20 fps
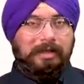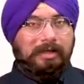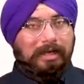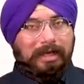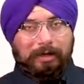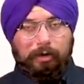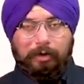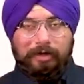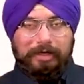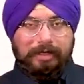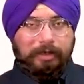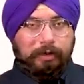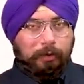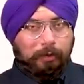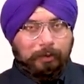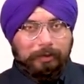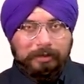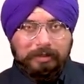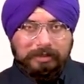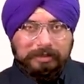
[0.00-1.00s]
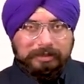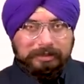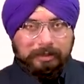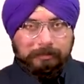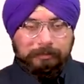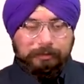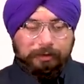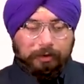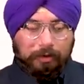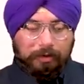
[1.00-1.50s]
according to
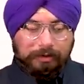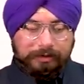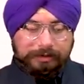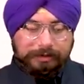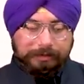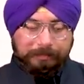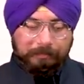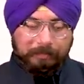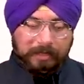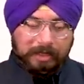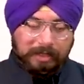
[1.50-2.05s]
some scholars.